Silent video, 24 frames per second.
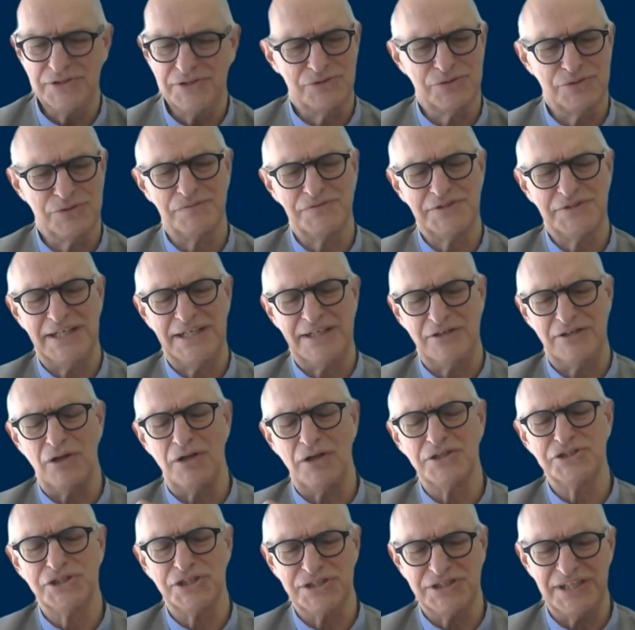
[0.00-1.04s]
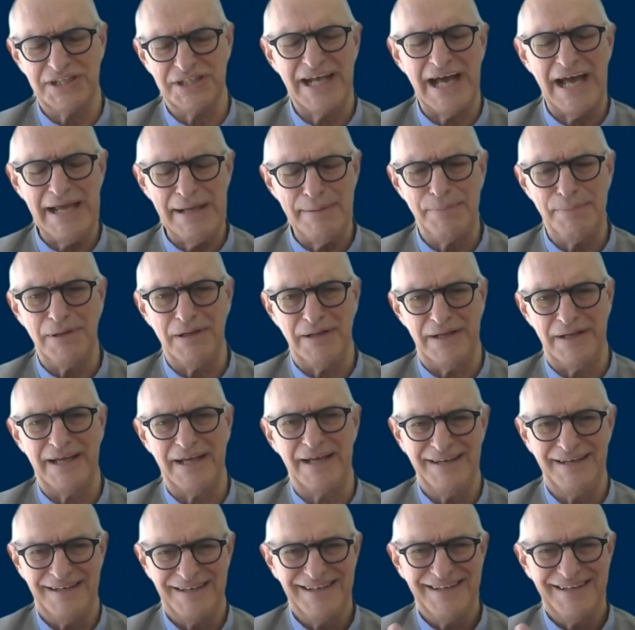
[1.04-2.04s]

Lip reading: sort of technology is enabling,